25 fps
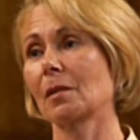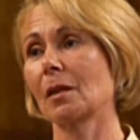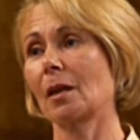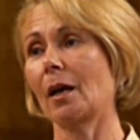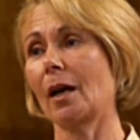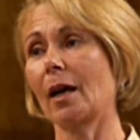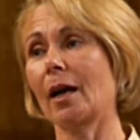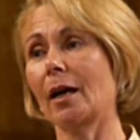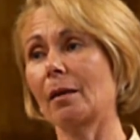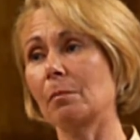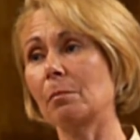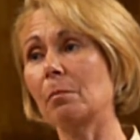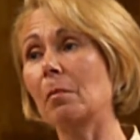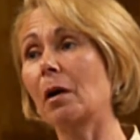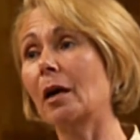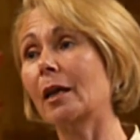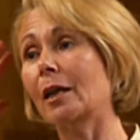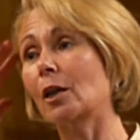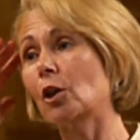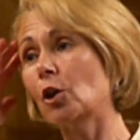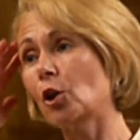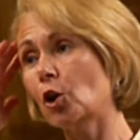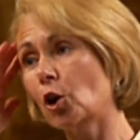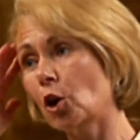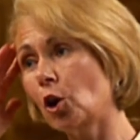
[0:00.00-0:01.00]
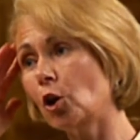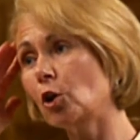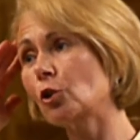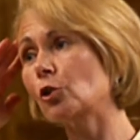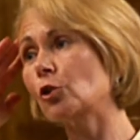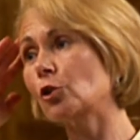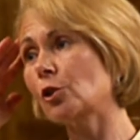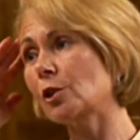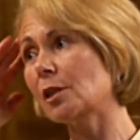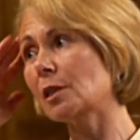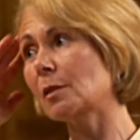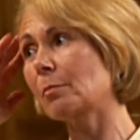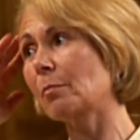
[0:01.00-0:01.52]
and my
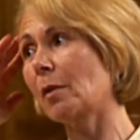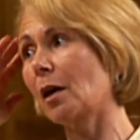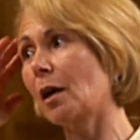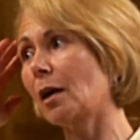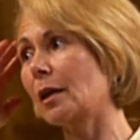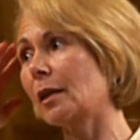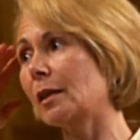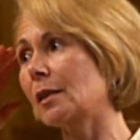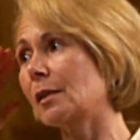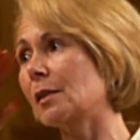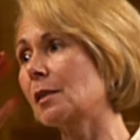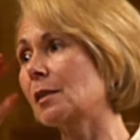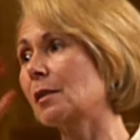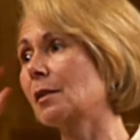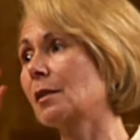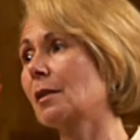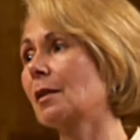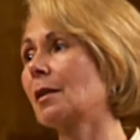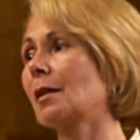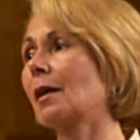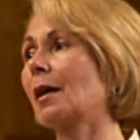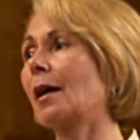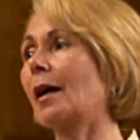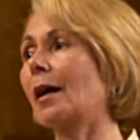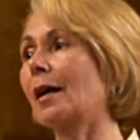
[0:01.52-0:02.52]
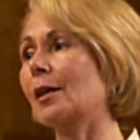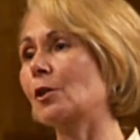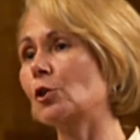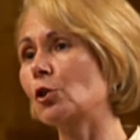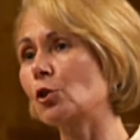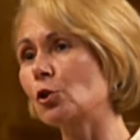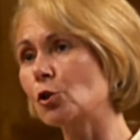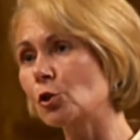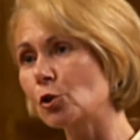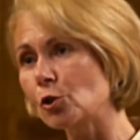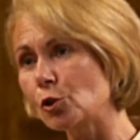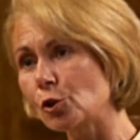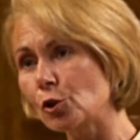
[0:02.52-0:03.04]
conscious mind had
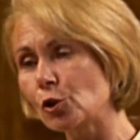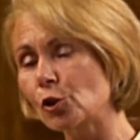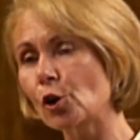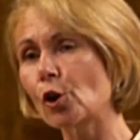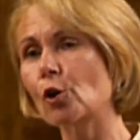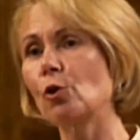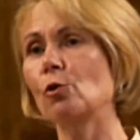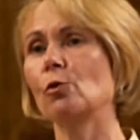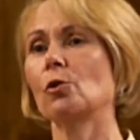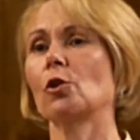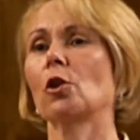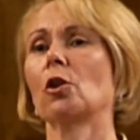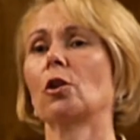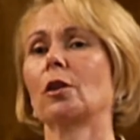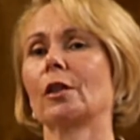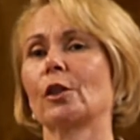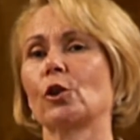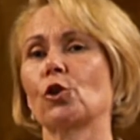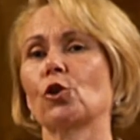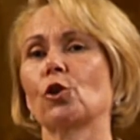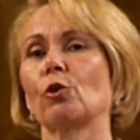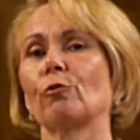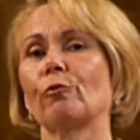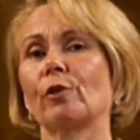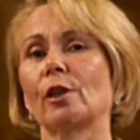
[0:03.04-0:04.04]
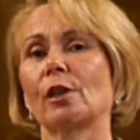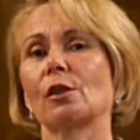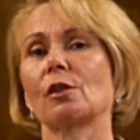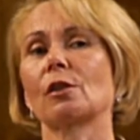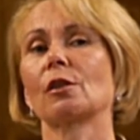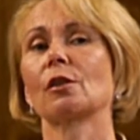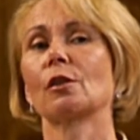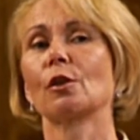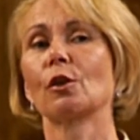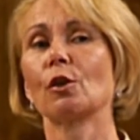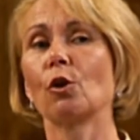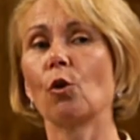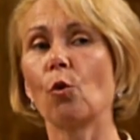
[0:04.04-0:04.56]
no knowledge of it
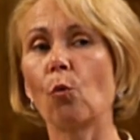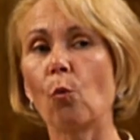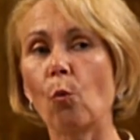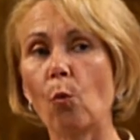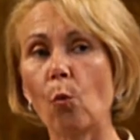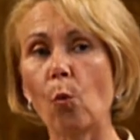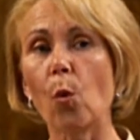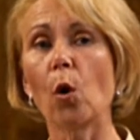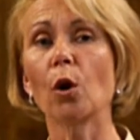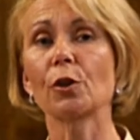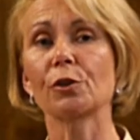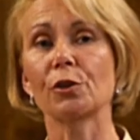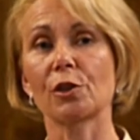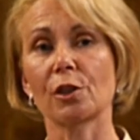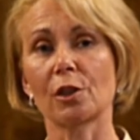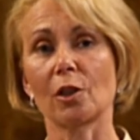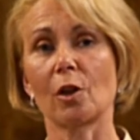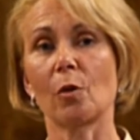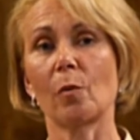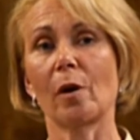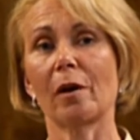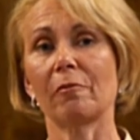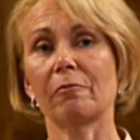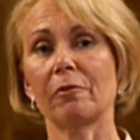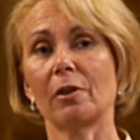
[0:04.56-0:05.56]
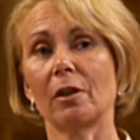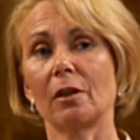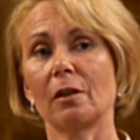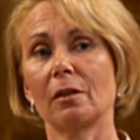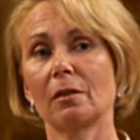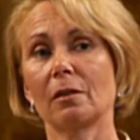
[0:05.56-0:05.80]
whatsoever